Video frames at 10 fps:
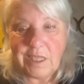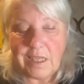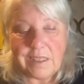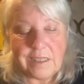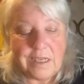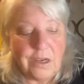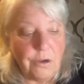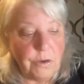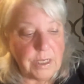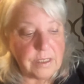that's,
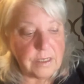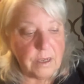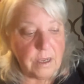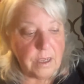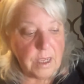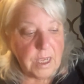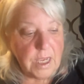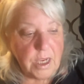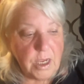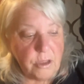you know, it's there's
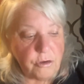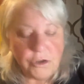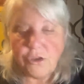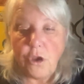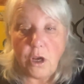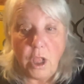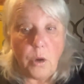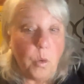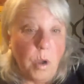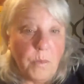just not a
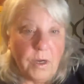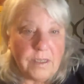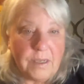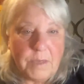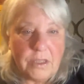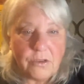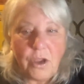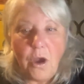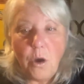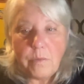lot of Walmarts. I mean,
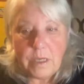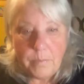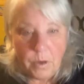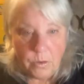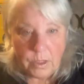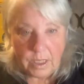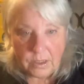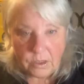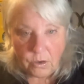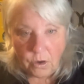there's a Home Depot. Like,
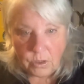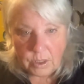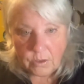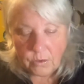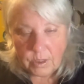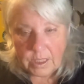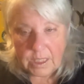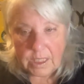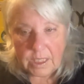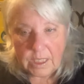there are
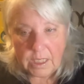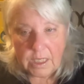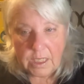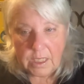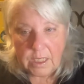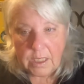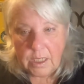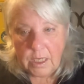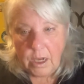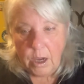literally
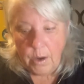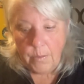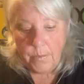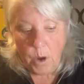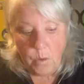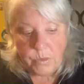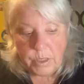Home